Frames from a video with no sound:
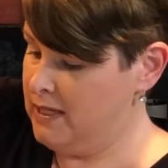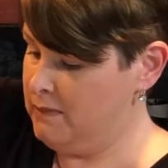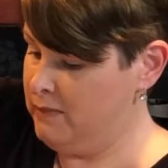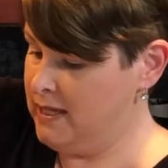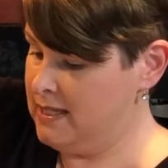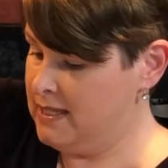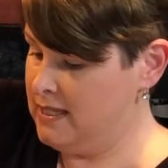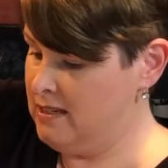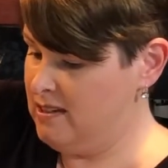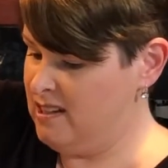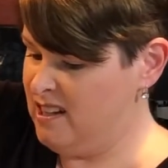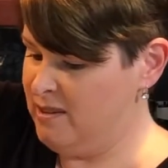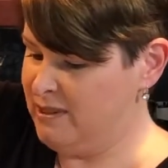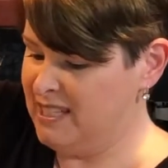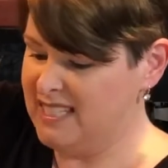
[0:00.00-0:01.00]
mixing it
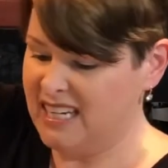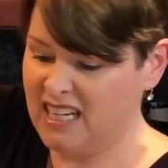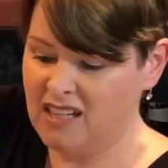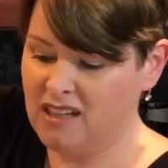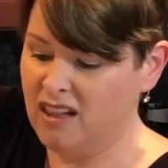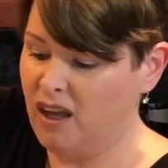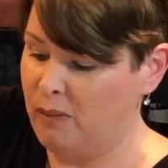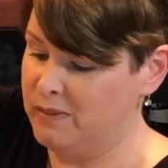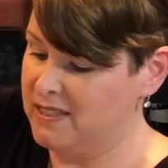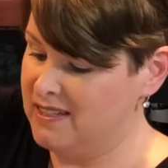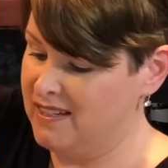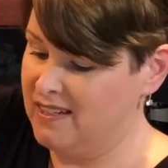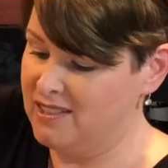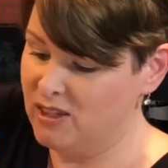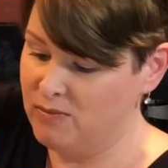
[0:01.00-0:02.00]
all, because it
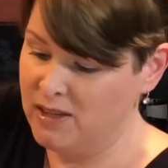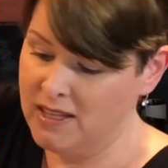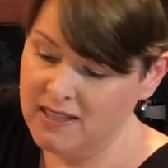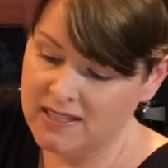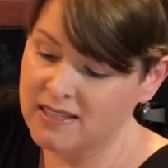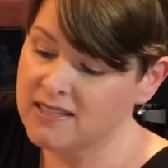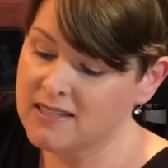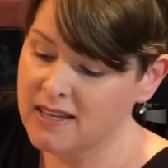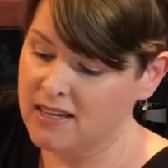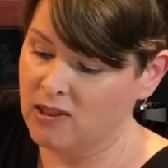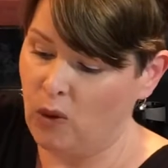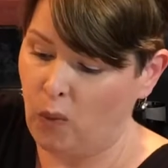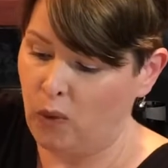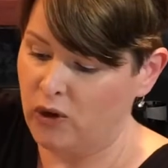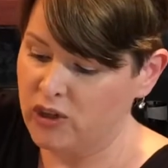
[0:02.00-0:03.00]
clumps. And to me, this is like
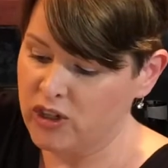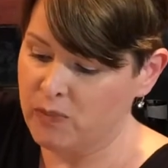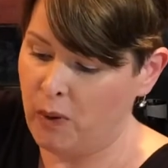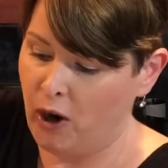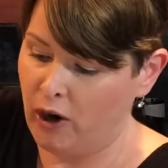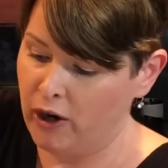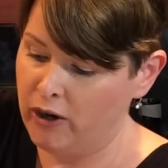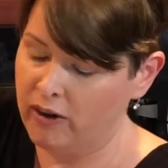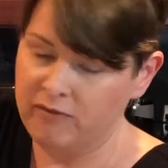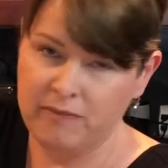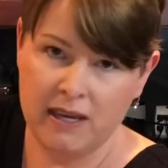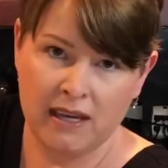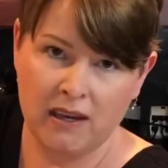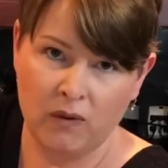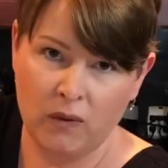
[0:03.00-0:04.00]
the worst part of
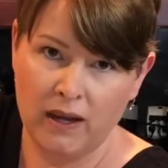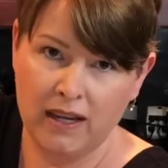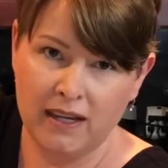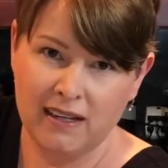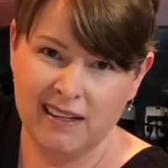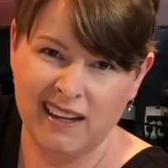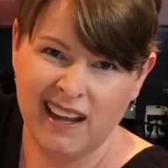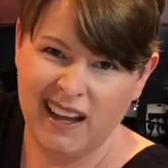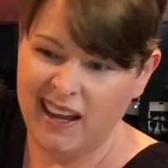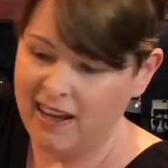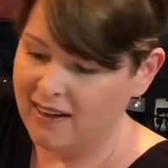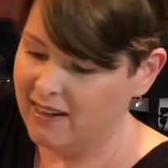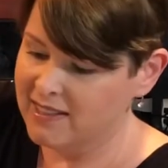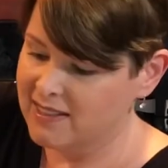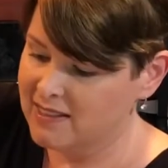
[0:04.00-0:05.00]
making wine,
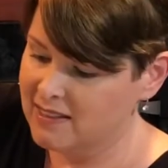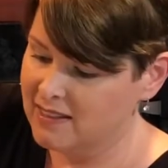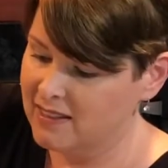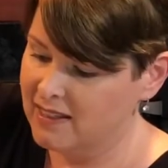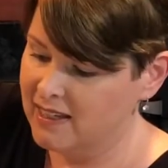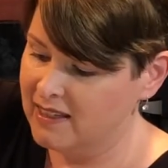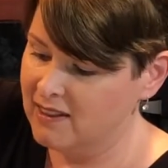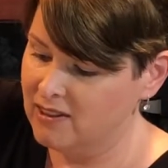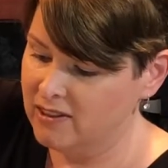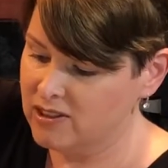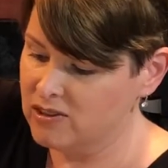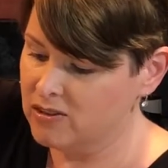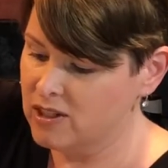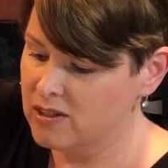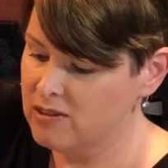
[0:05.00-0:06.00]
because it
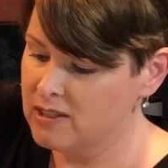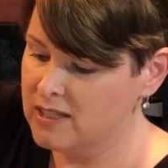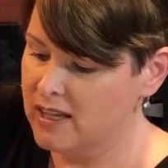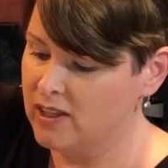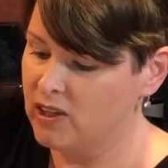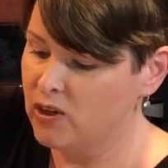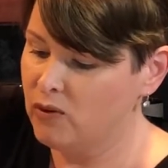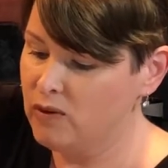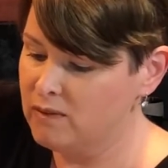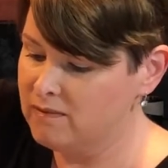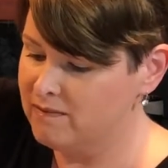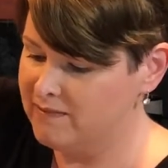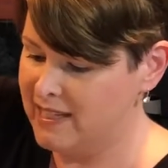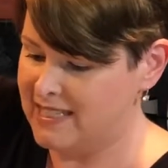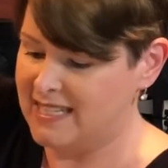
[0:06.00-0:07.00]
looks gross and
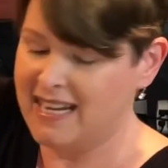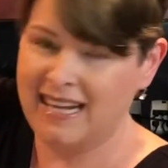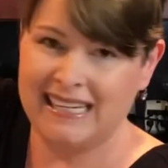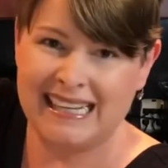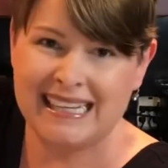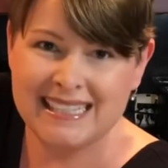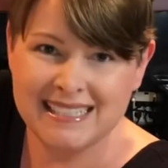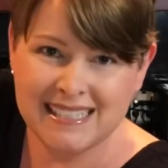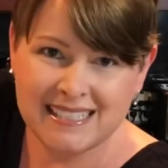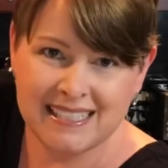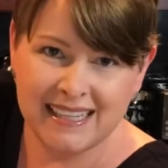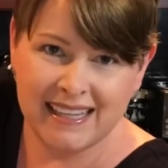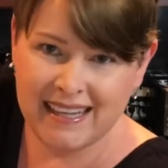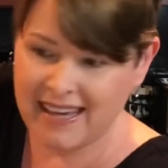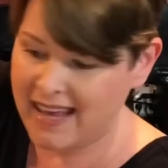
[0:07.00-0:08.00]
it's not easy
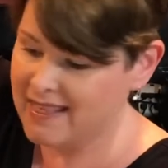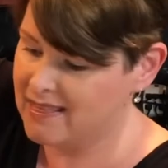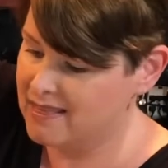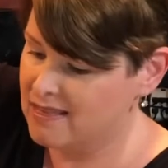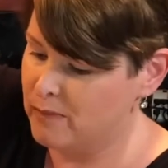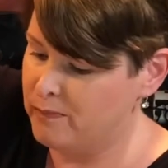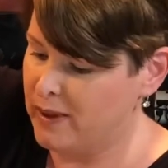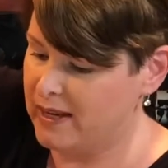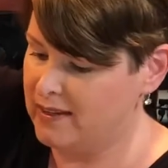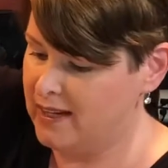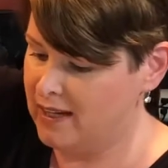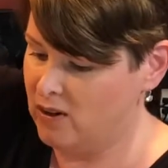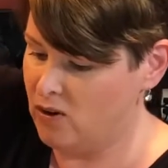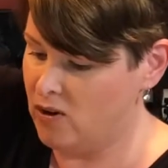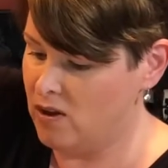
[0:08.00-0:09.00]
to get the
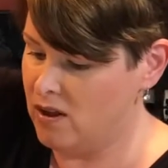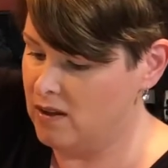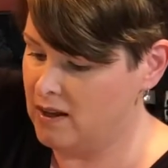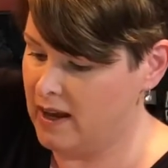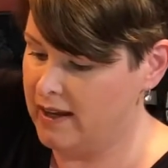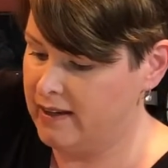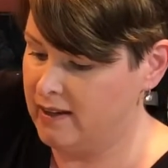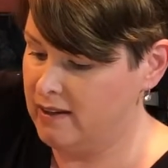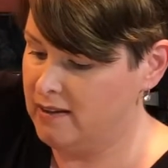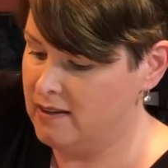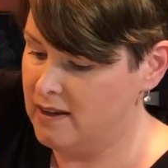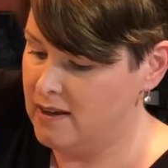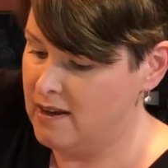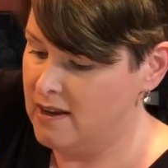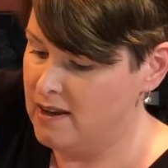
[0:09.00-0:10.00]
bentonite all kind of
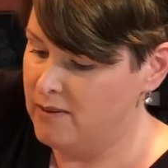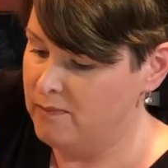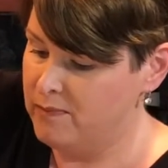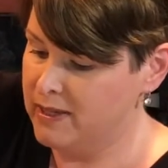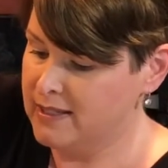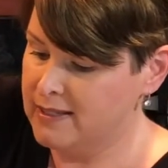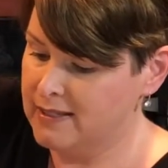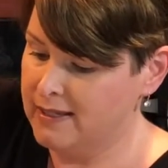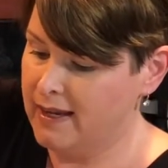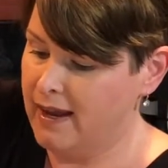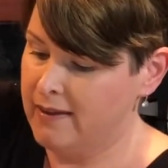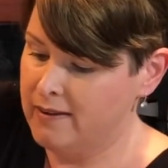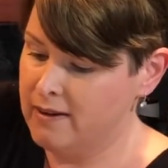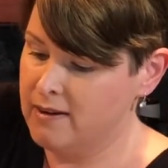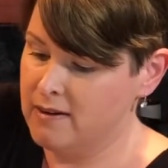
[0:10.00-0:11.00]
mixed
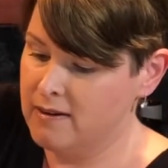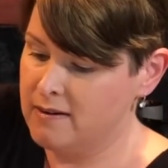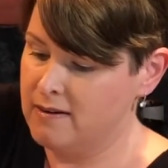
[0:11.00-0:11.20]
together.